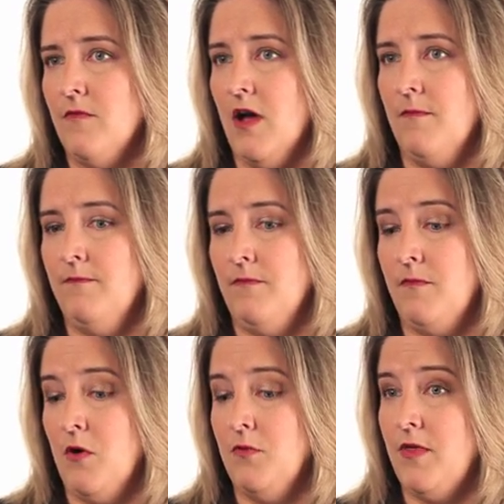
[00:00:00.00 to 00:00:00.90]
um,
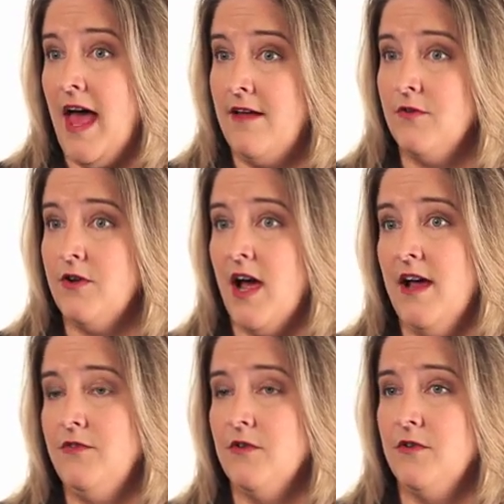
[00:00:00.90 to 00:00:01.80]
both
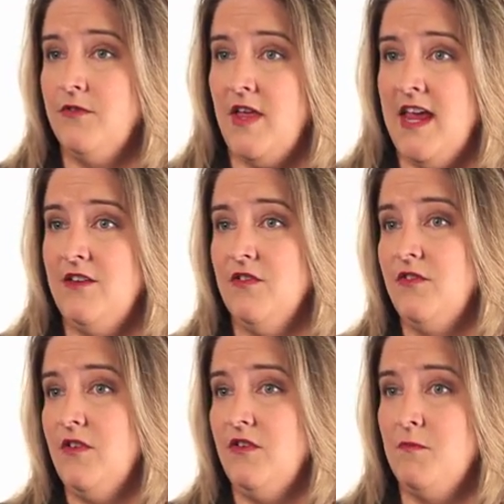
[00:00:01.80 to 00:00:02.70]
advertisers,
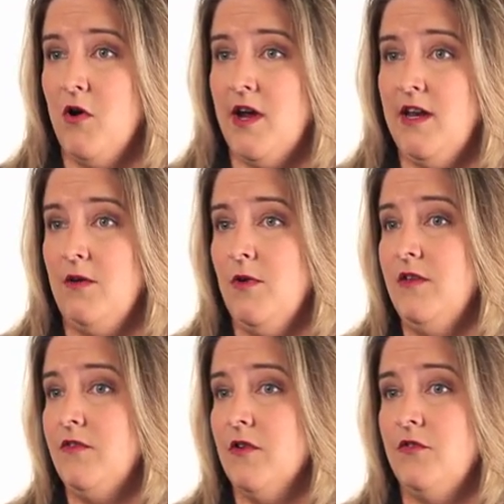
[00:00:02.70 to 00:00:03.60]
agencies, marketing
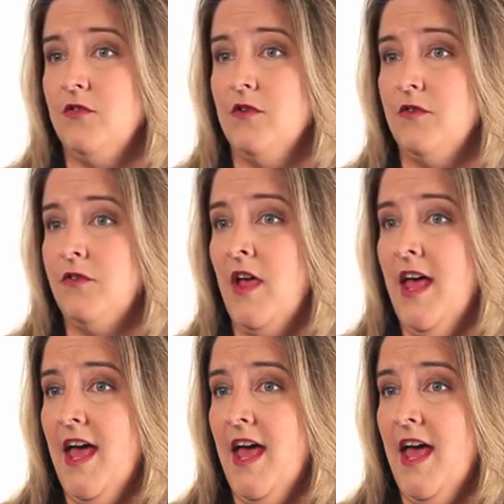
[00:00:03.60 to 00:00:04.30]
researchers,